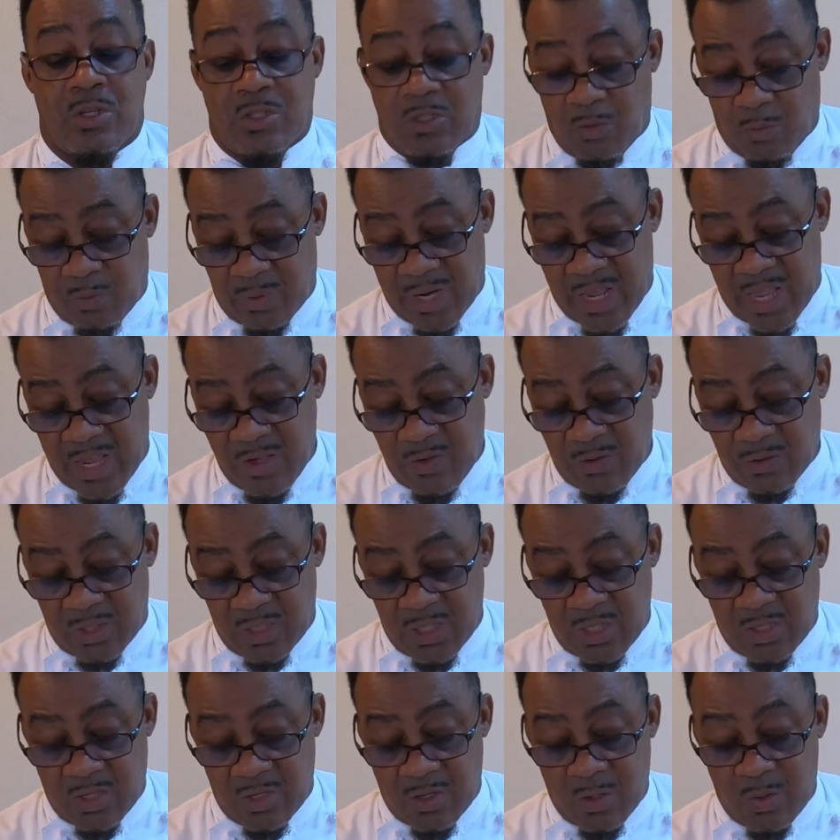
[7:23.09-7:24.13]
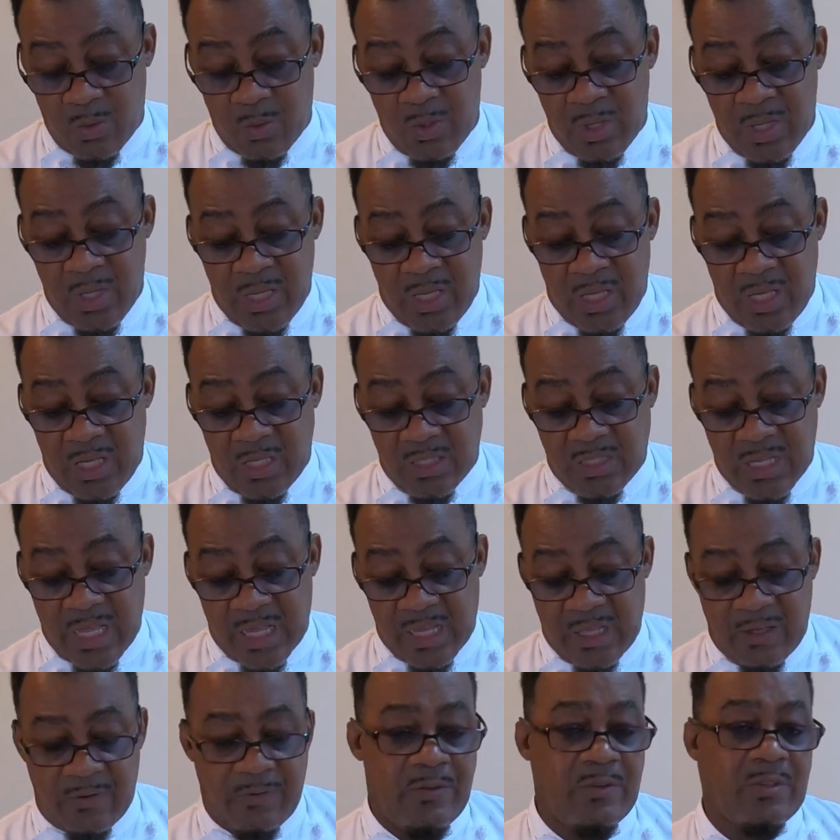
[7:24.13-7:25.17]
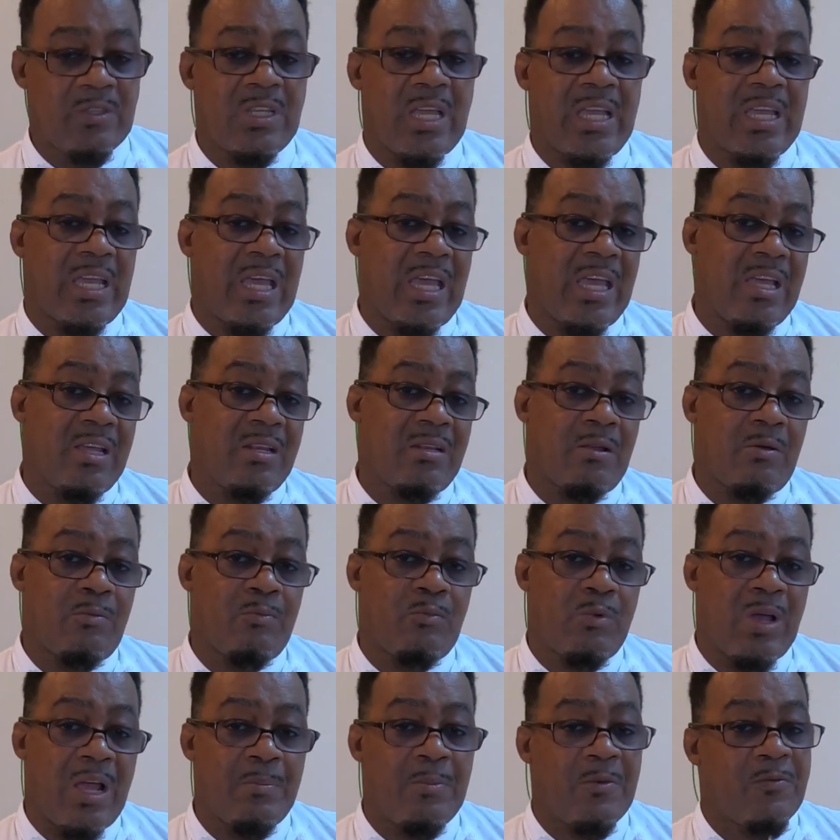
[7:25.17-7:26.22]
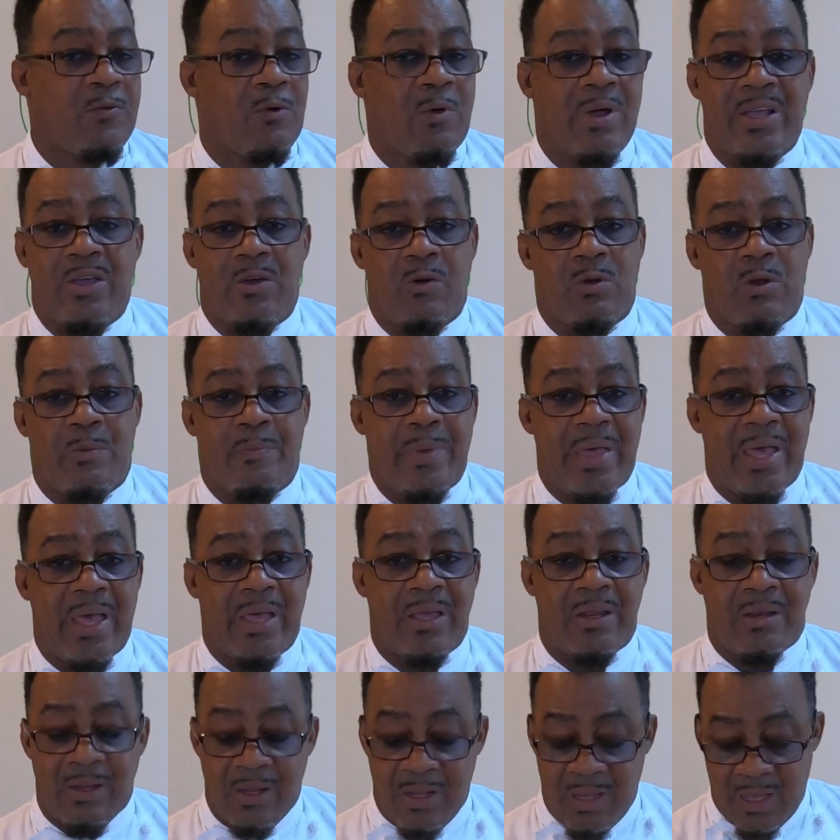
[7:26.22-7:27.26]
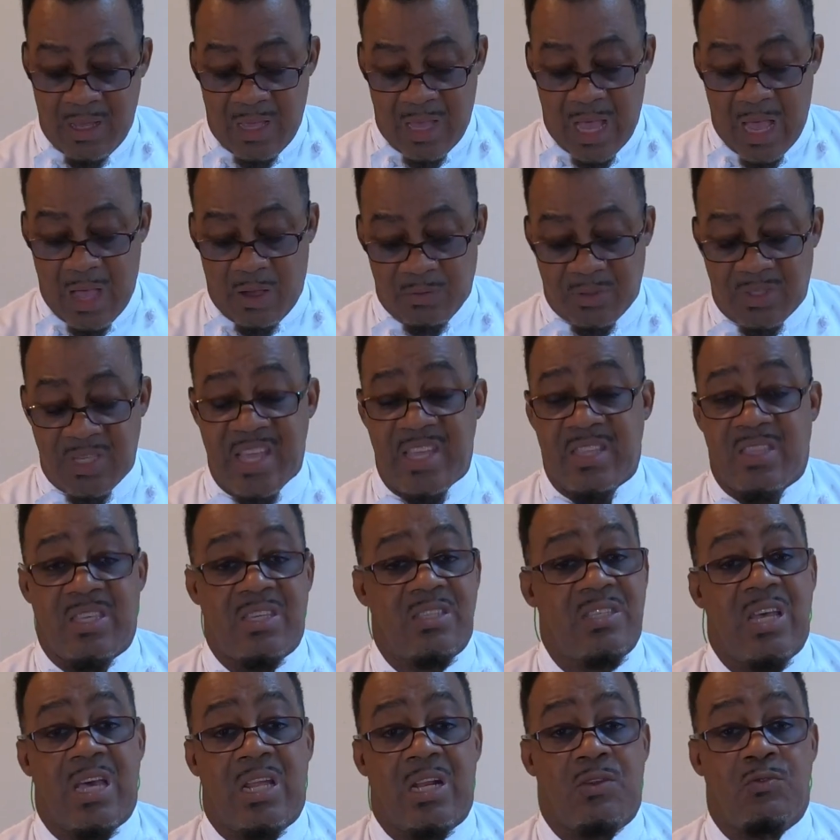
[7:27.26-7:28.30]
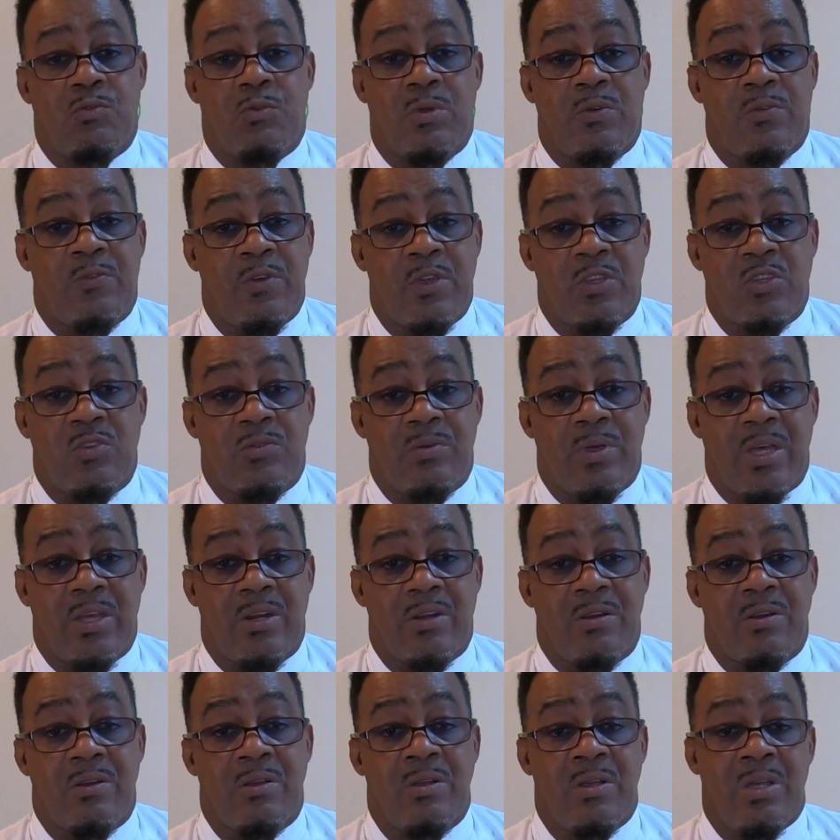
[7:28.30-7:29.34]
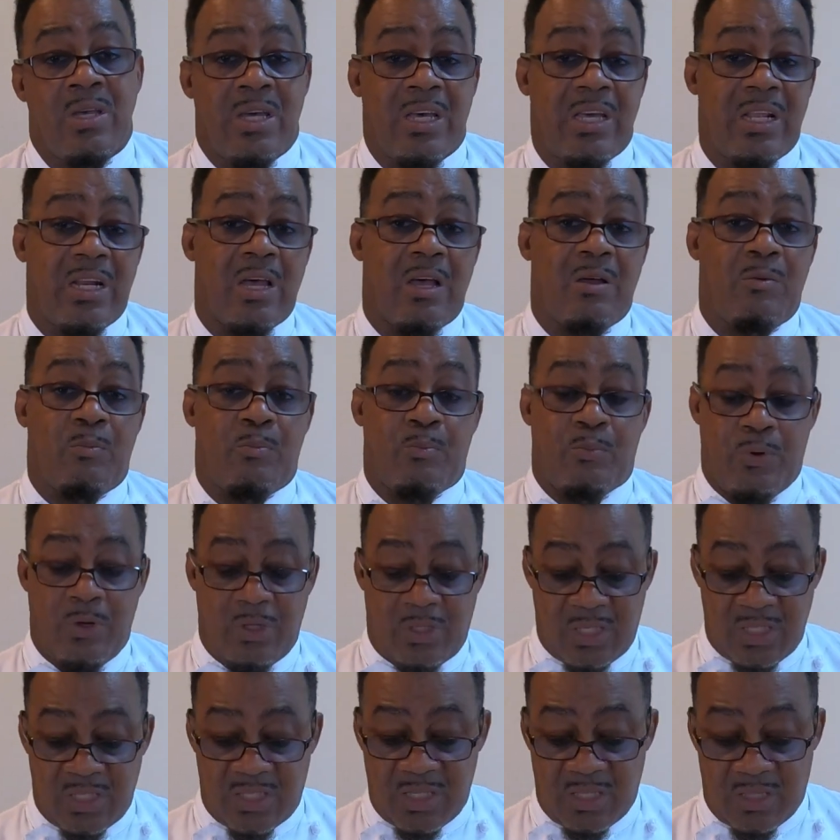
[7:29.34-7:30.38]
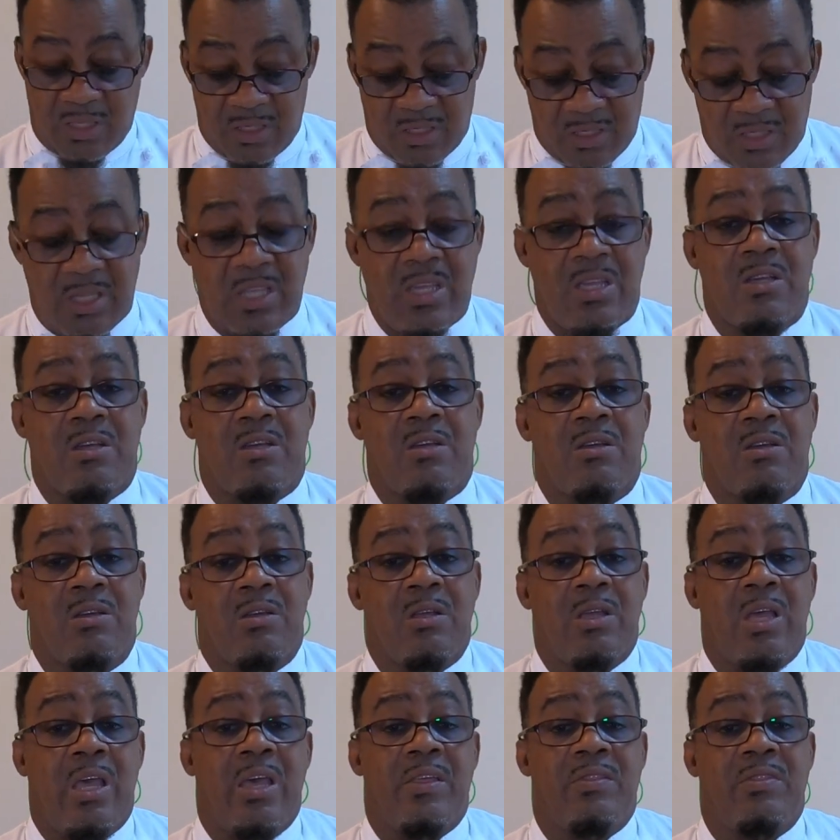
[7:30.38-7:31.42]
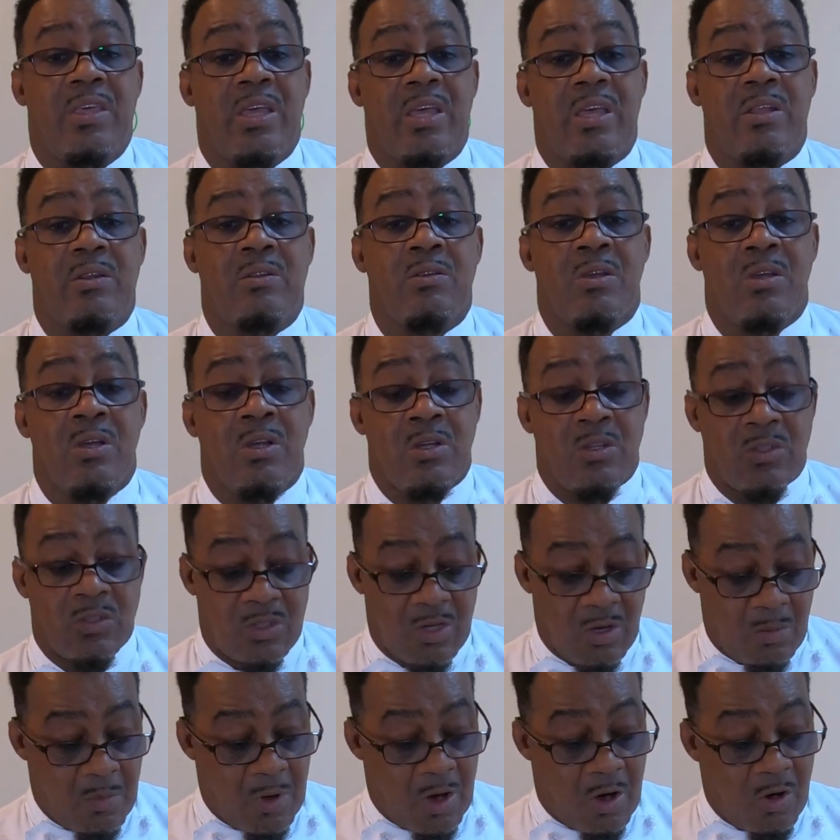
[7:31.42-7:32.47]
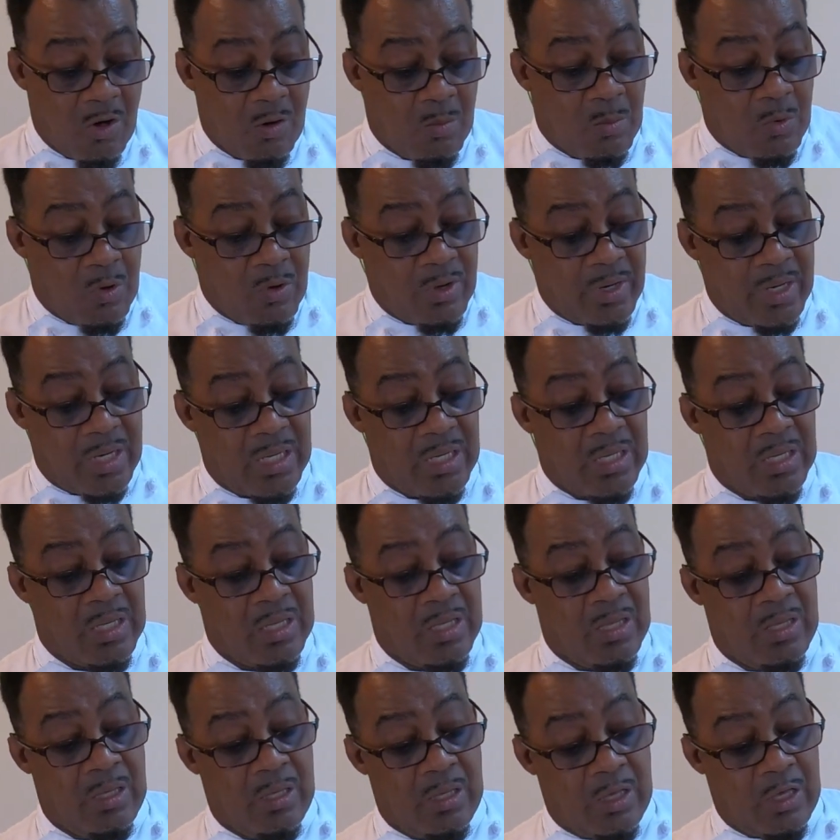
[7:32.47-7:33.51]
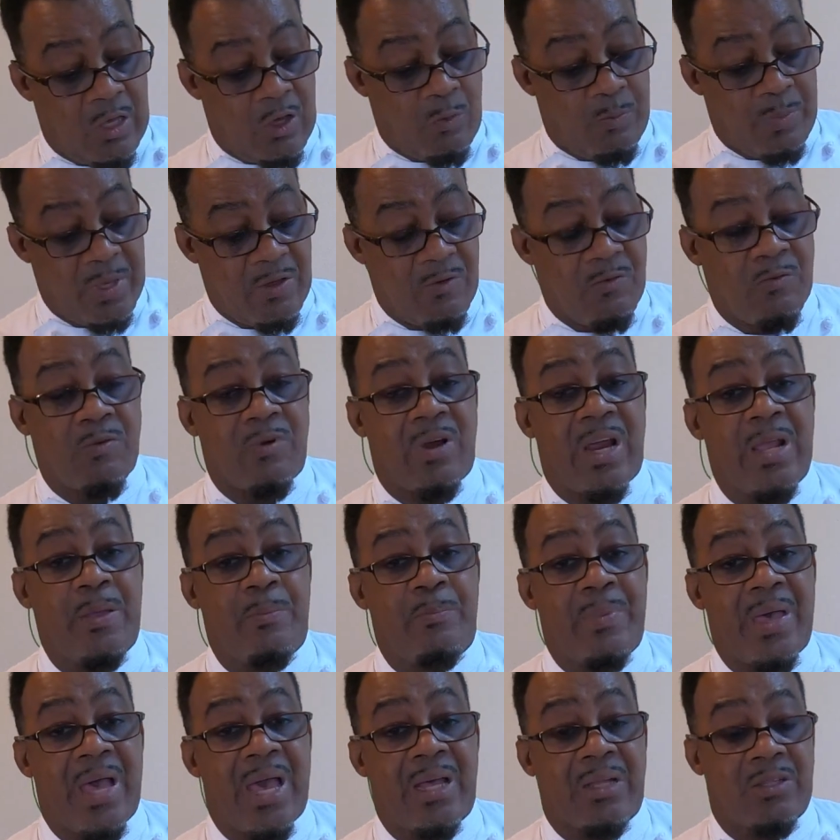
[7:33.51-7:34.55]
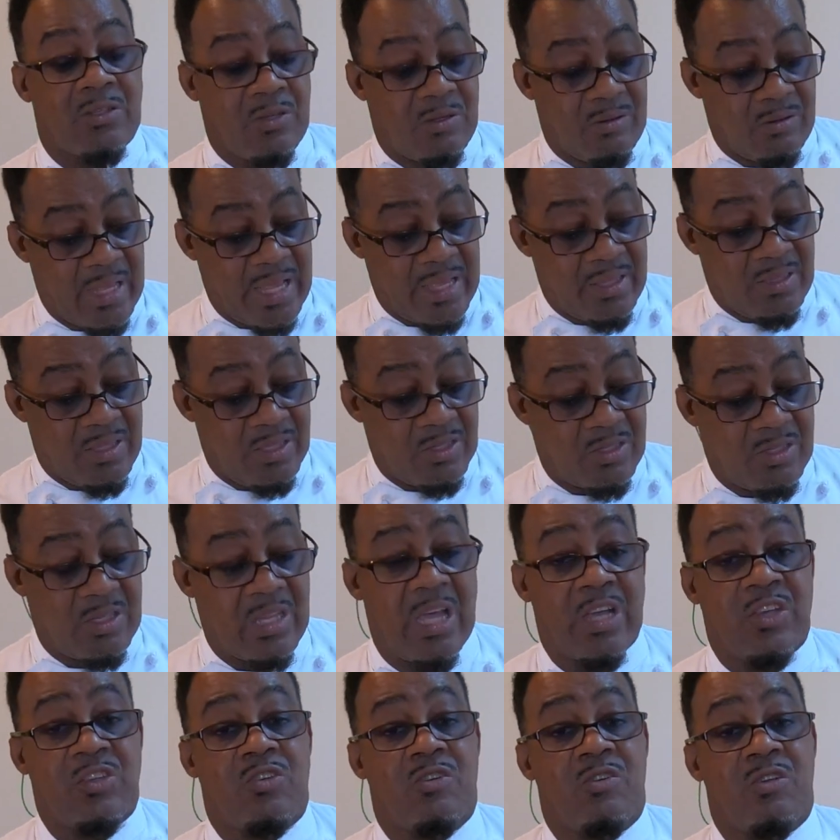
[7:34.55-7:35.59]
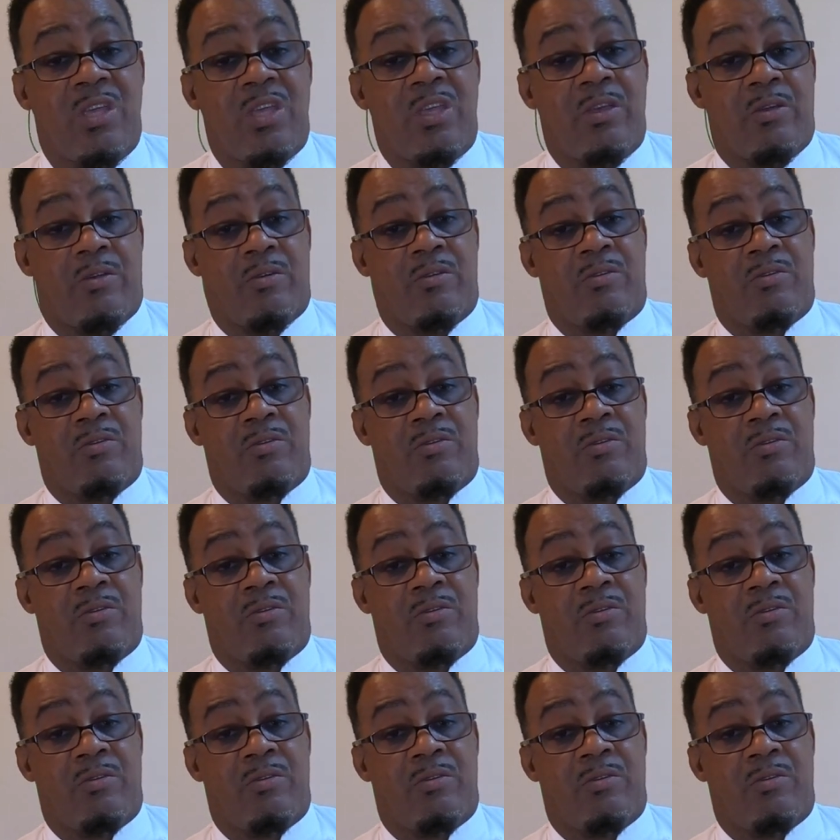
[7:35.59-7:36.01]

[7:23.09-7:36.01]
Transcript: So what I usually do is, like, if it's like 8, right before I go to bed, I'll take this out of the refrigerator and I'll put this in the sink, and then tomorrow morning it'll be right back to like this texture here.